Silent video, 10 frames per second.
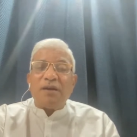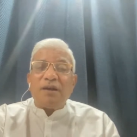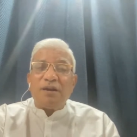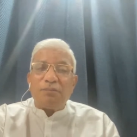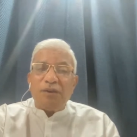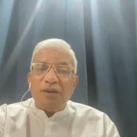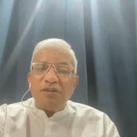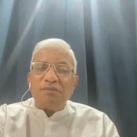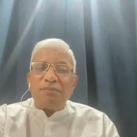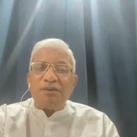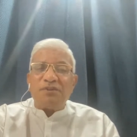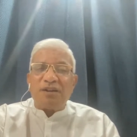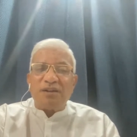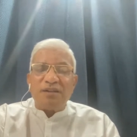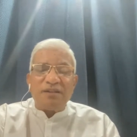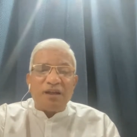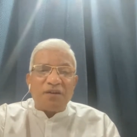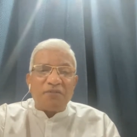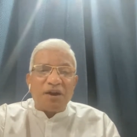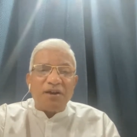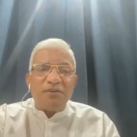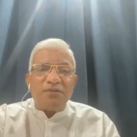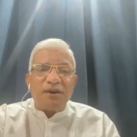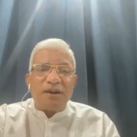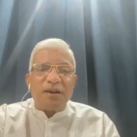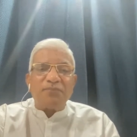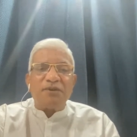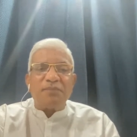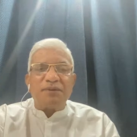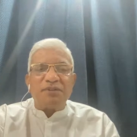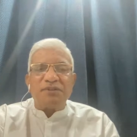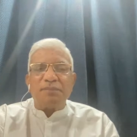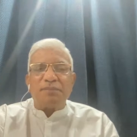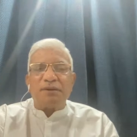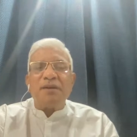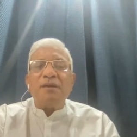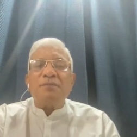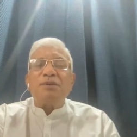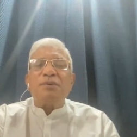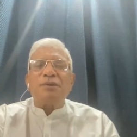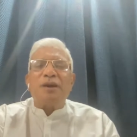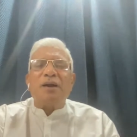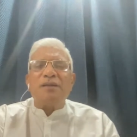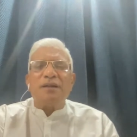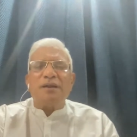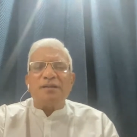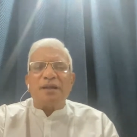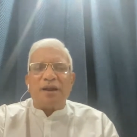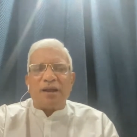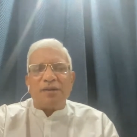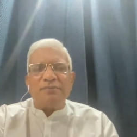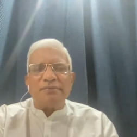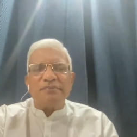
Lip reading: it means basically they are trying to adapt some discipline, which was not there in their life.